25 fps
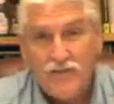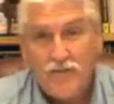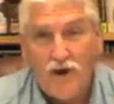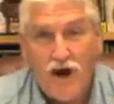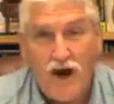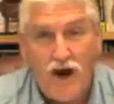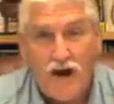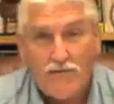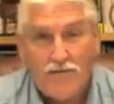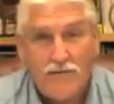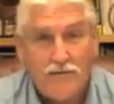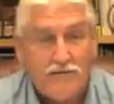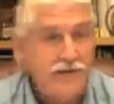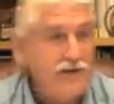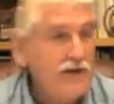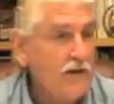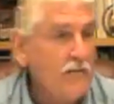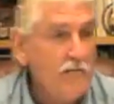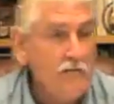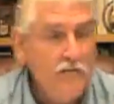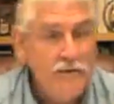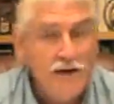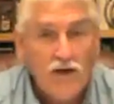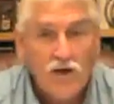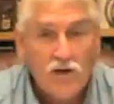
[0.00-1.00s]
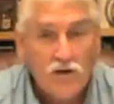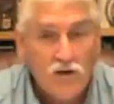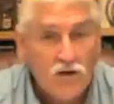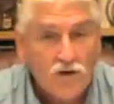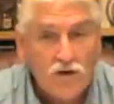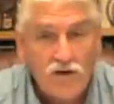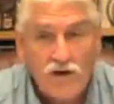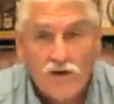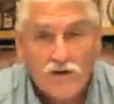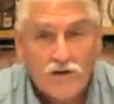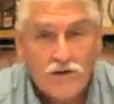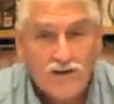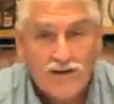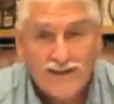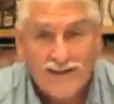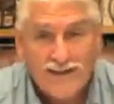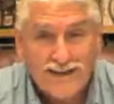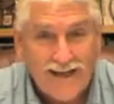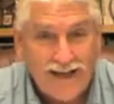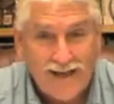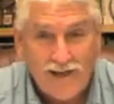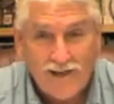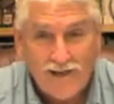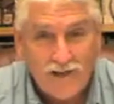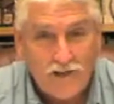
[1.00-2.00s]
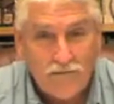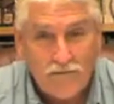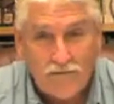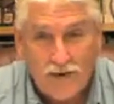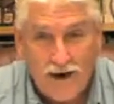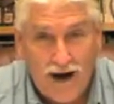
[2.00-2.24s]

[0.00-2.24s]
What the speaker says: problems to mineral utilization